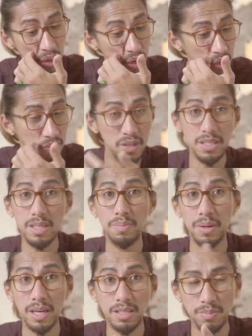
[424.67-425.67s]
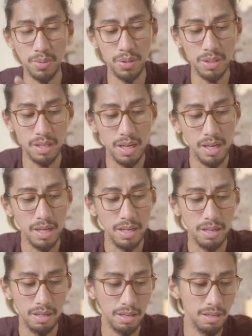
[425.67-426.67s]
card, visa, passport,
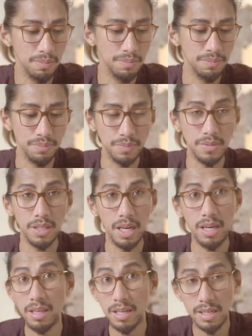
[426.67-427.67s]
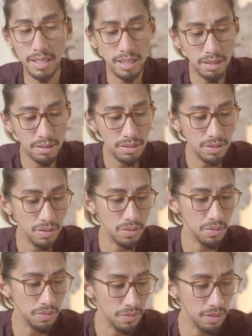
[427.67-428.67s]
um, anything legal.
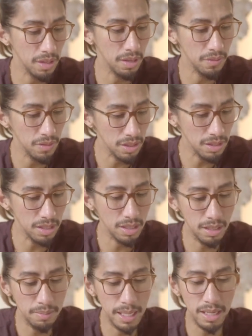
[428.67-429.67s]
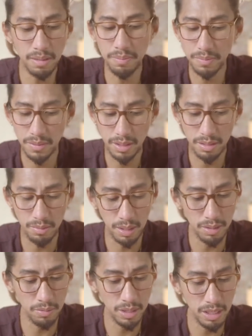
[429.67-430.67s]
So if, if there's a legal battle, you
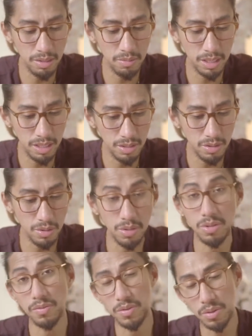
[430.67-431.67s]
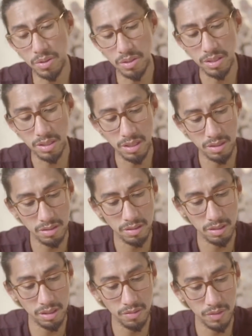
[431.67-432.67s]
might win it with Ace of Swords, of course. That's ace,
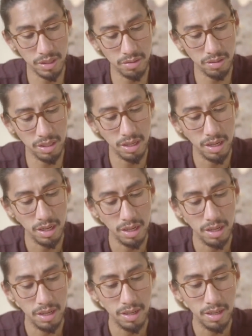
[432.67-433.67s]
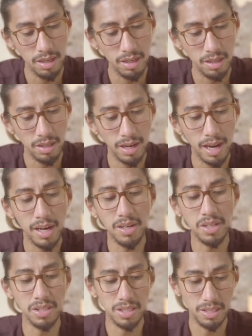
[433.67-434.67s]
that's victory.
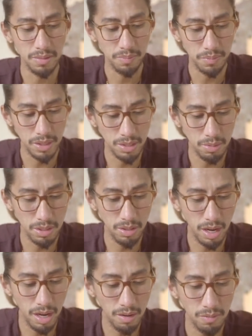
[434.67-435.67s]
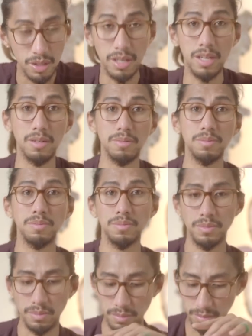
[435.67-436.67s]
Clarity is what you have right now.
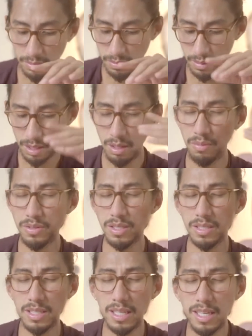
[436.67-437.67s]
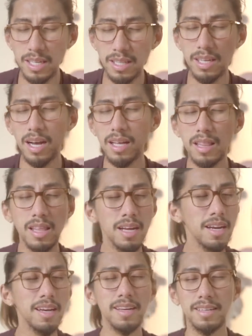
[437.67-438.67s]
You've seen the
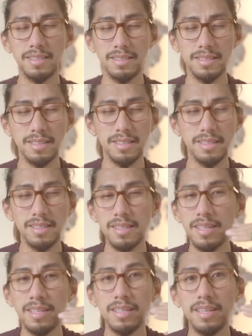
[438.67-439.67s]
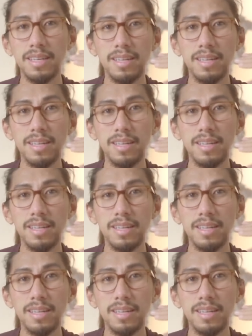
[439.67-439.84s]
light. That